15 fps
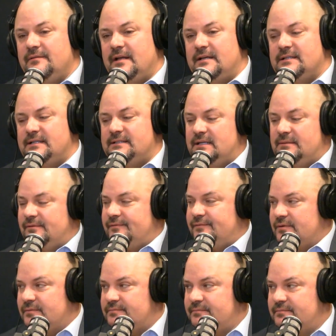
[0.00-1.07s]
As I said
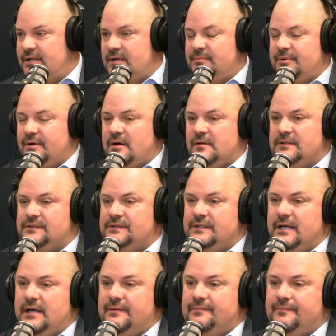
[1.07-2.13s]
before, Paul, it's
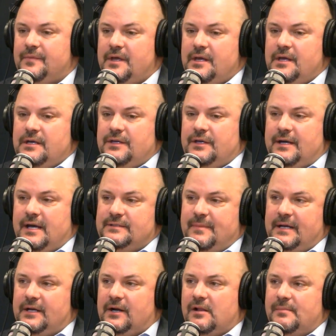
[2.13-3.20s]
you guys
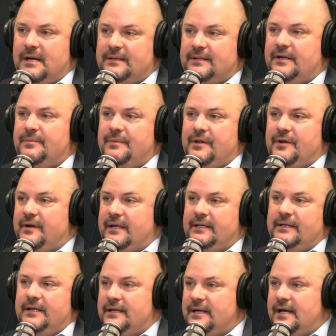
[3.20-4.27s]
make it all about the community
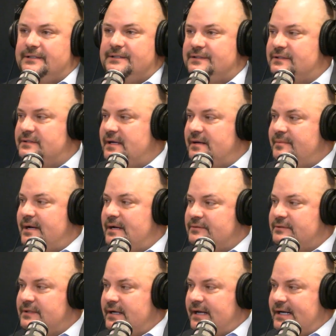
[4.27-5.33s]
and not just about
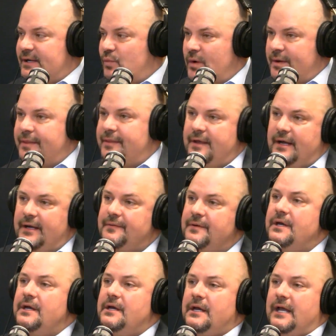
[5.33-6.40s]
any one thing.
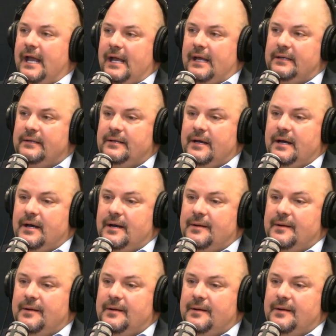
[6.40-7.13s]
And